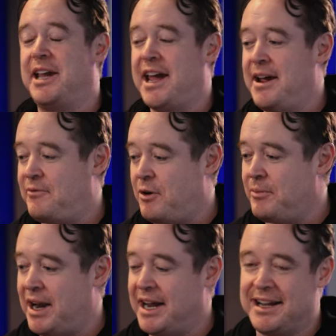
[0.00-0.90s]
came from
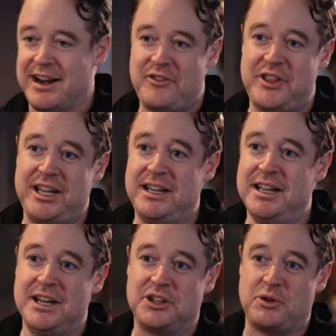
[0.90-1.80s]
like nothing
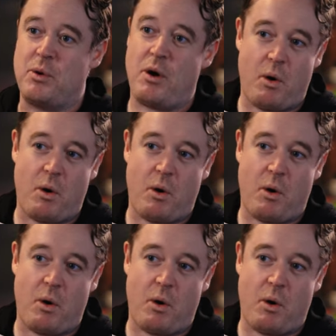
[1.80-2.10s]
to